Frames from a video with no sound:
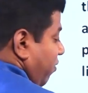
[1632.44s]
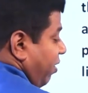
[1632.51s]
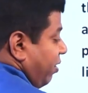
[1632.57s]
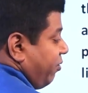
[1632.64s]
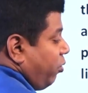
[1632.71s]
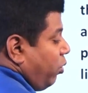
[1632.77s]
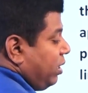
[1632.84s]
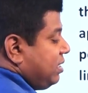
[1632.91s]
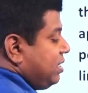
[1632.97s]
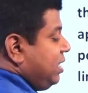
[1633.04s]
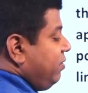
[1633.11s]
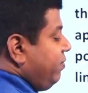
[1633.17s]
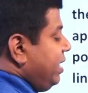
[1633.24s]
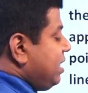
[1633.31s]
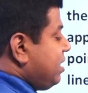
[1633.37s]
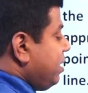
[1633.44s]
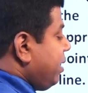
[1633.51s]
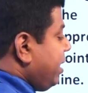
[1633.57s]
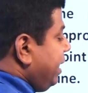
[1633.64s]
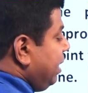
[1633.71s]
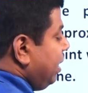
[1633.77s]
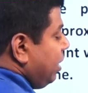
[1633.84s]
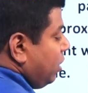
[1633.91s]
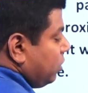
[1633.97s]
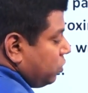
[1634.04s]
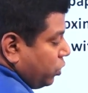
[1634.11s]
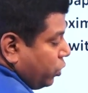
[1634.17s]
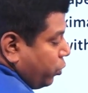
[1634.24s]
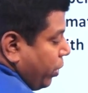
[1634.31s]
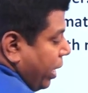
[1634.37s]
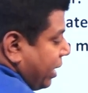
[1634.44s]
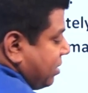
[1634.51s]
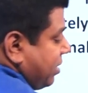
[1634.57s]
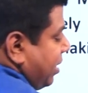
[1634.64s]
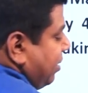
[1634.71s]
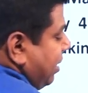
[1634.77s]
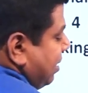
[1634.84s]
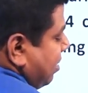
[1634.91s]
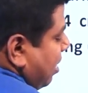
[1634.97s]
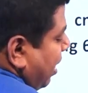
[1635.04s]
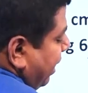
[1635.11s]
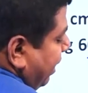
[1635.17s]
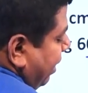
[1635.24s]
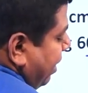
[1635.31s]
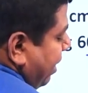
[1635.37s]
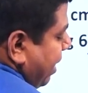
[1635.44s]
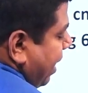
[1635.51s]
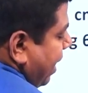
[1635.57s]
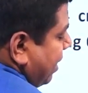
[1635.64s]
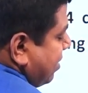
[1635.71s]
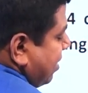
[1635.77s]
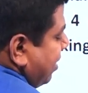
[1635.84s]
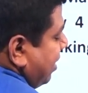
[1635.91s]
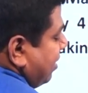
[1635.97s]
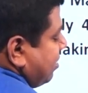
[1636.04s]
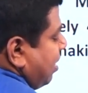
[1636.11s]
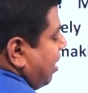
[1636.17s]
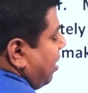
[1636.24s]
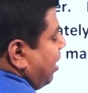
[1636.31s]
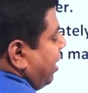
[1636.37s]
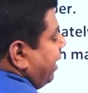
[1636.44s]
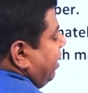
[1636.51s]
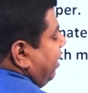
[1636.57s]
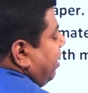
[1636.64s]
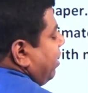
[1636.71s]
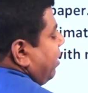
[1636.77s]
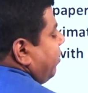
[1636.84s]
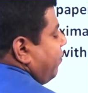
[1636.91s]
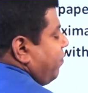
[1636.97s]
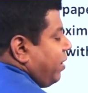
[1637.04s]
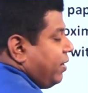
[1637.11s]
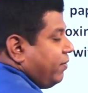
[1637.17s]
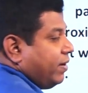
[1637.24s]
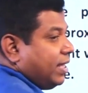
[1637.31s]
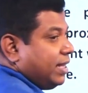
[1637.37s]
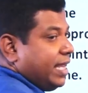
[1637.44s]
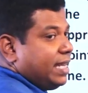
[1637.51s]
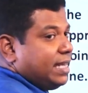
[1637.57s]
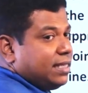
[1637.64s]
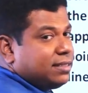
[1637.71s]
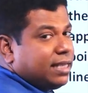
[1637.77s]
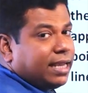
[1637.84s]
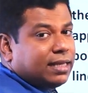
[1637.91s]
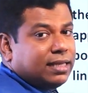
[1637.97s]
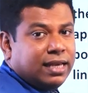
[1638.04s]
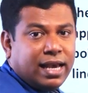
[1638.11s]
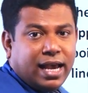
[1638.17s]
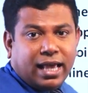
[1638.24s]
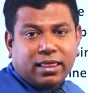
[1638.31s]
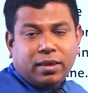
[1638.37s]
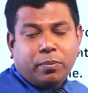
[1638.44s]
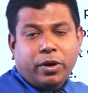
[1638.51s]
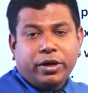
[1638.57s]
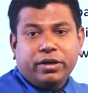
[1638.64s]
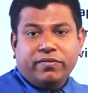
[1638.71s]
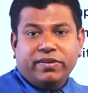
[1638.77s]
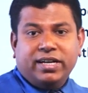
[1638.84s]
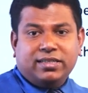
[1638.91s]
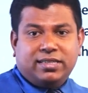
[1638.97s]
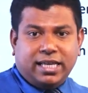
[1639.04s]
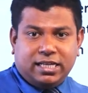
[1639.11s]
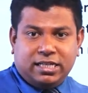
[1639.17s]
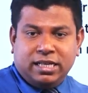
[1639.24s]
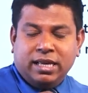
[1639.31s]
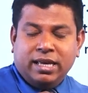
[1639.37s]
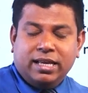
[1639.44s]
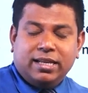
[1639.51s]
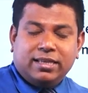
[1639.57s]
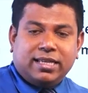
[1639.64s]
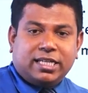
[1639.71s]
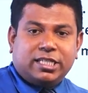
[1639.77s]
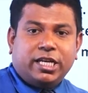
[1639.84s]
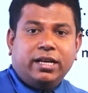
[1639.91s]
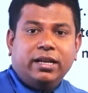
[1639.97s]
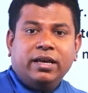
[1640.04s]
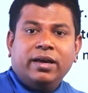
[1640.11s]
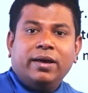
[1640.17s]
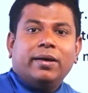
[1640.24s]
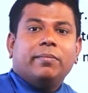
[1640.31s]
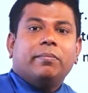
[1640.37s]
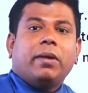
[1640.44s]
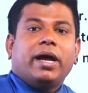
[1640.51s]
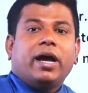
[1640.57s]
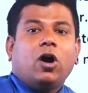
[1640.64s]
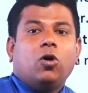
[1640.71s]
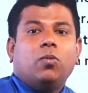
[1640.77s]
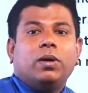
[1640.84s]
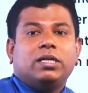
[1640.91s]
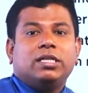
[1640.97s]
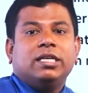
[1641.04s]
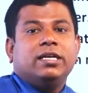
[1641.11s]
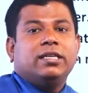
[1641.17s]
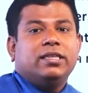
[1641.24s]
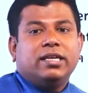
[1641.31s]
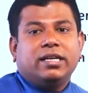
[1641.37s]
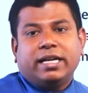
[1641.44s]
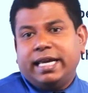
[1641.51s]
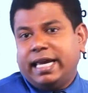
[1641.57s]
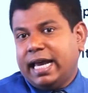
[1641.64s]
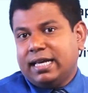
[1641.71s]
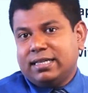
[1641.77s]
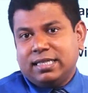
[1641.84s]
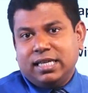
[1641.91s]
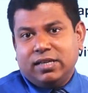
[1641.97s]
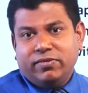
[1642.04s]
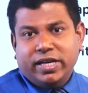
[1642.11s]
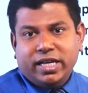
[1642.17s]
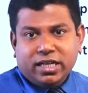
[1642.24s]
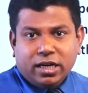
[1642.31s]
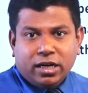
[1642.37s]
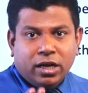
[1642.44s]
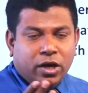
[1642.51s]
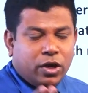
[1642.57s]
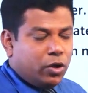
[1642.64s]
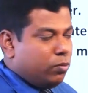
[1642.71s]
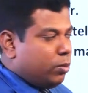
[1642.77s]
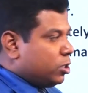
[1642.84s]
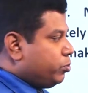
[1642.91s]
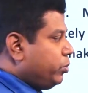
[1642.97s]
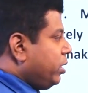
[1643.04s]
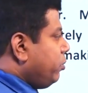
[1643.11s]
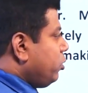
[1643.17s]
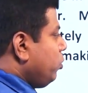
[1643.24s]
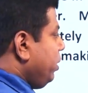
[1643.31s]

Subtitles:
what we want is deviation, right? So you extend this line, extend SR line, find where they intersect at the point of intersection, by how much the ray has deviated. You must be able to